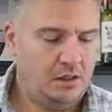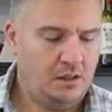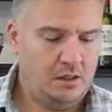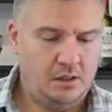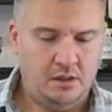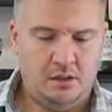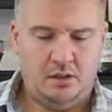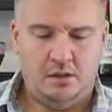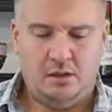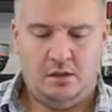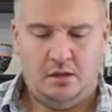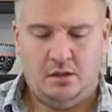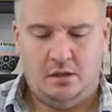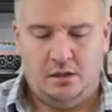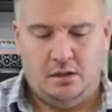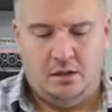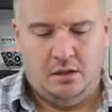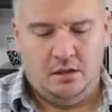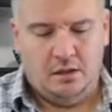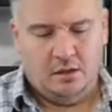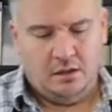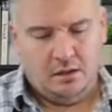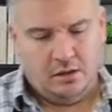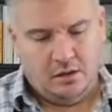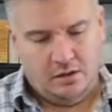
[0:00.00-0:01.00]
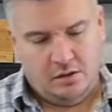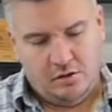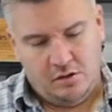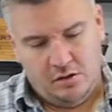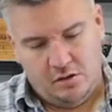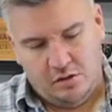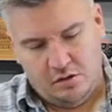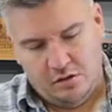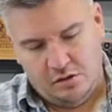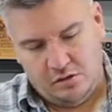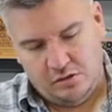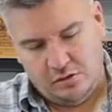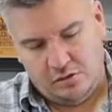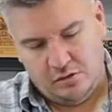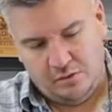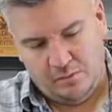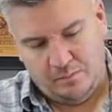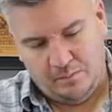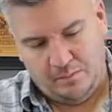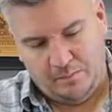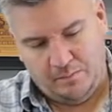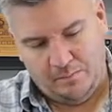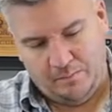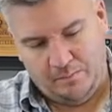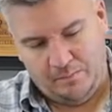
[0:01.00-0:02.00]

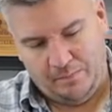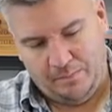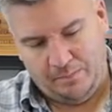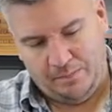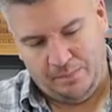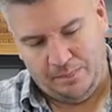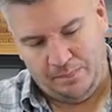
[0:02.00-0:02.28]
No one is speaking in this clip.